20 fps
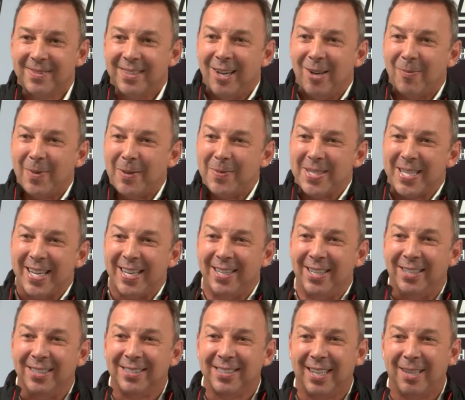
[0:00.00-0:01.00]
Nope, I'm staying
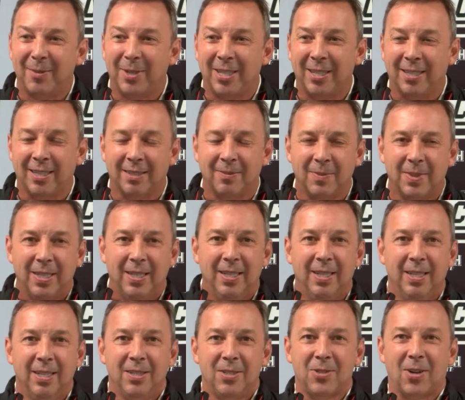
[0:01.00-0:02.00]
here. I'm gonna
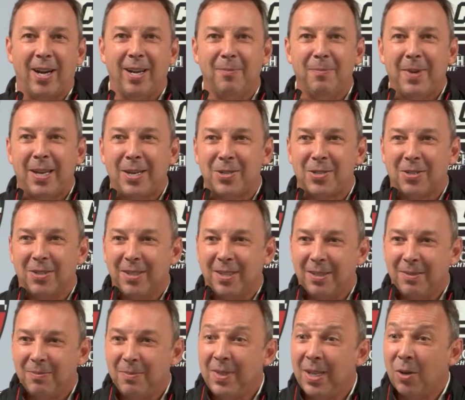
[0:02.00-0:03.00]
try to make sure
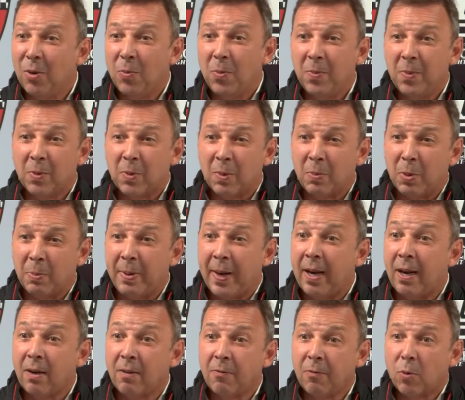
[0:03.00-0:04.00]
that, you know, we're
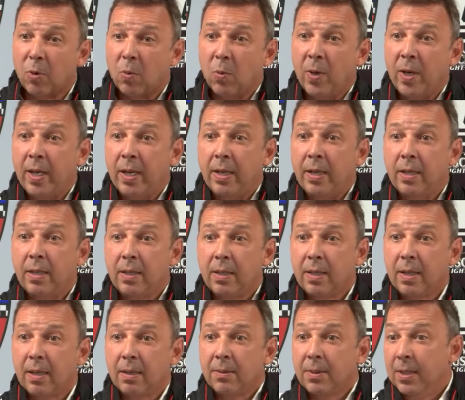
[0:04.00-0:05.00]
prepared for when
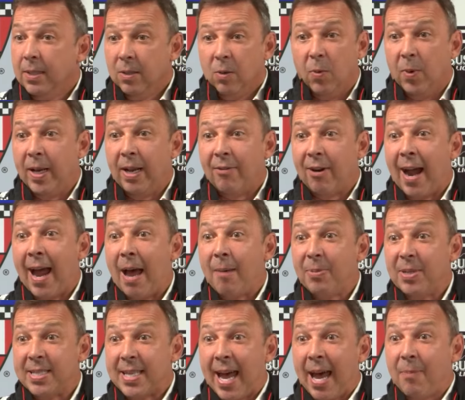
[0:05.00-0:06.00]
whatever
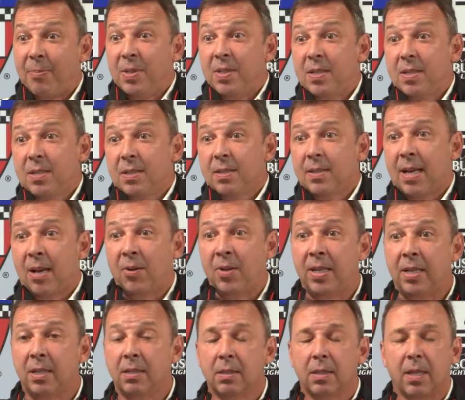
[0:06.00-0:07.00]
happens down
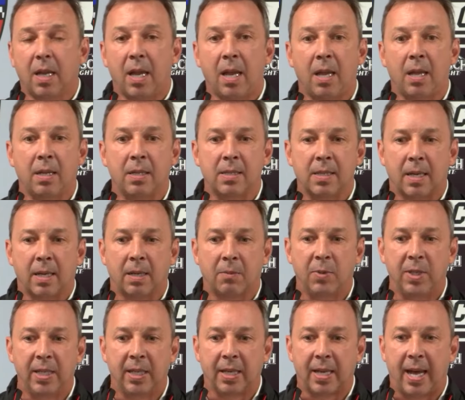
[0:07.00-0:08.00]
here, and
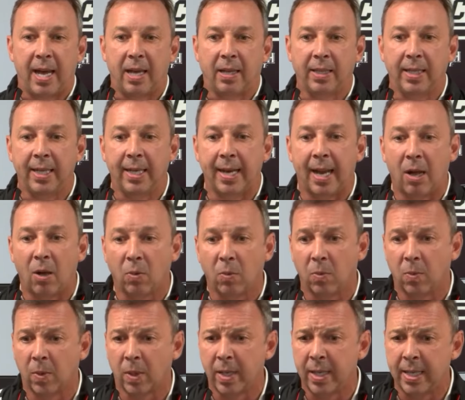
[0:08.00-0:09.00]
we get Kyle in and out
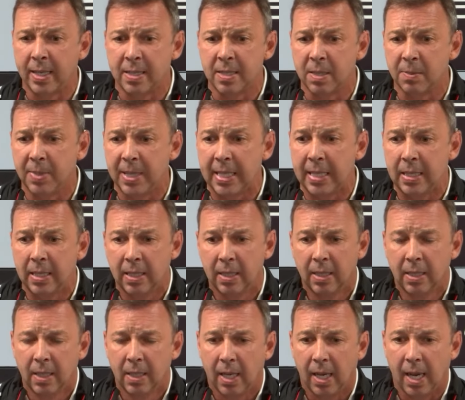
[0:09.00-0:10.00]
where he needs to be,
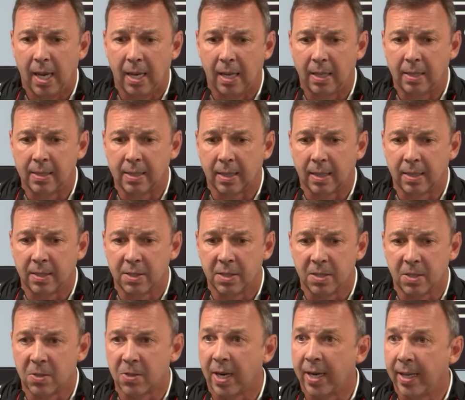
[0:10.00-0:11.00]
and
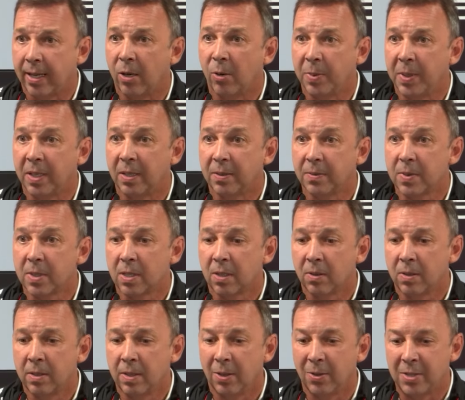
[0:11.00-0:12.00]
just to try to help here.
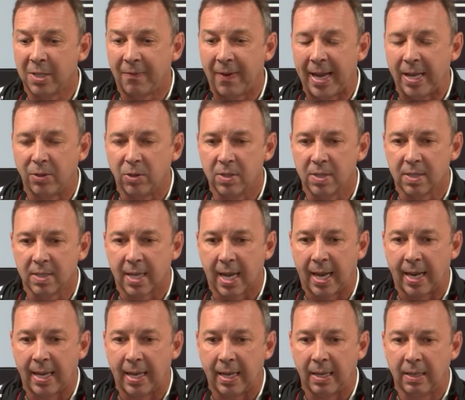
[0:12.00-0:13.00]
So, you know, Jeff Andrews has
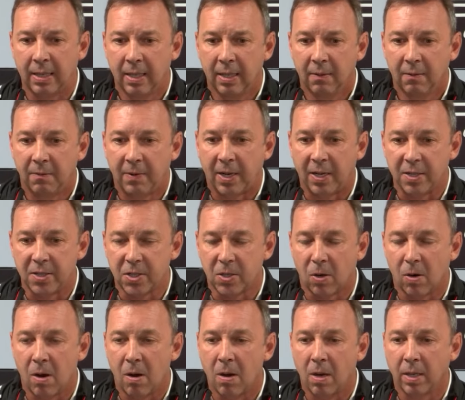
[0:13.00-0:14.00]
got a very
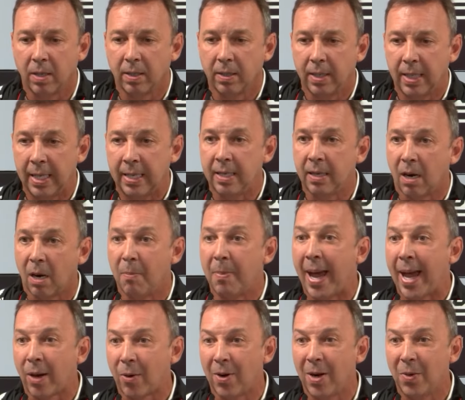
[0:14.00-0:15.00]
strong IndyCar
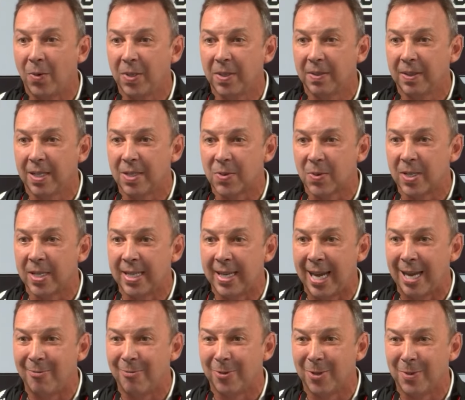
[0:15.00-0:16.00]
background. That's where he
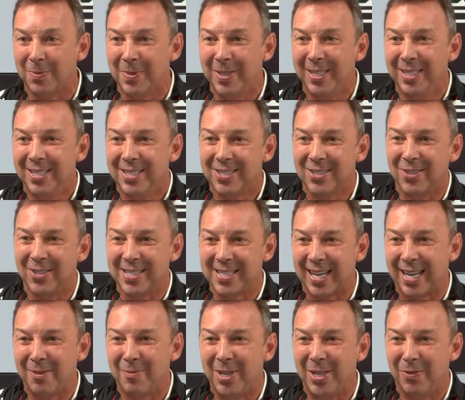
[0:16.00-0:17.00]
came from. So he's
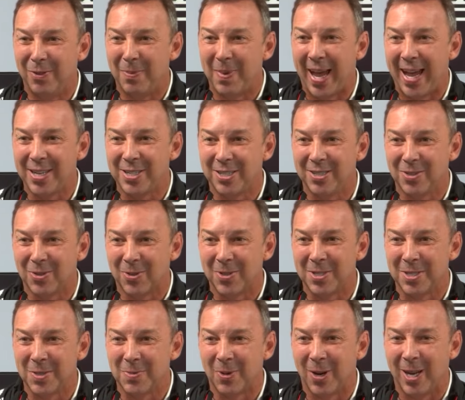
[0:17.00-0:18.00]
got a bit of a passion
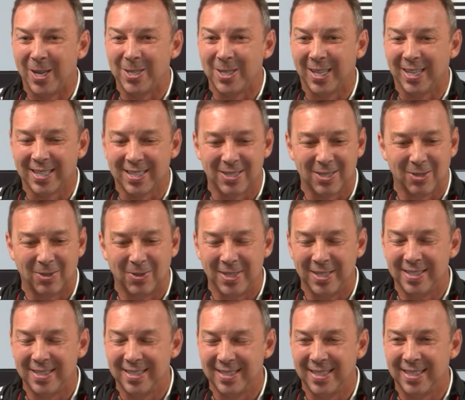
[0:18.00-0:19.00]
towards this project. So
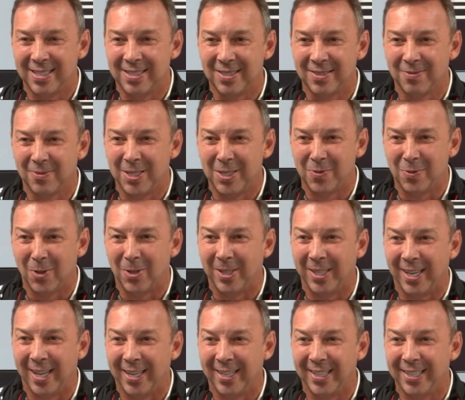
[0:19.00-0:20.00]
he's full
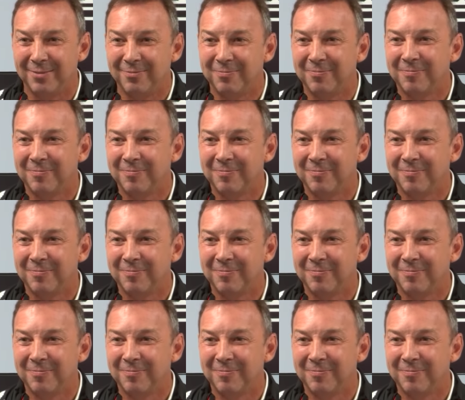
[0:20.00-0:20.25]
in on it.